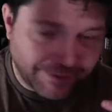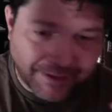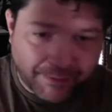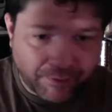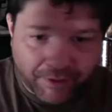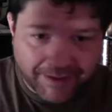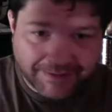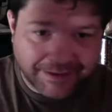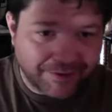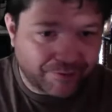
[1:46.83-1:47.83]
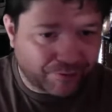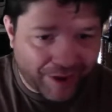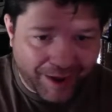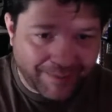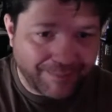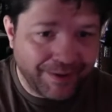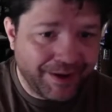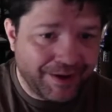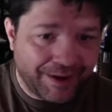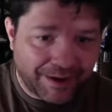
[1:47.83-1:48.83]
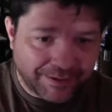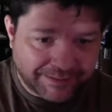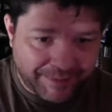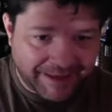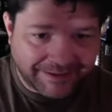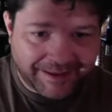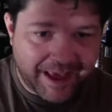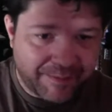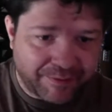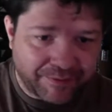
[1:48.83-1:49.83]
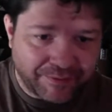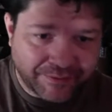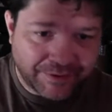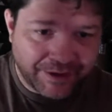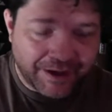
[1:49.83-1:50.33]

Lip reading: double crossing, crime, space capers,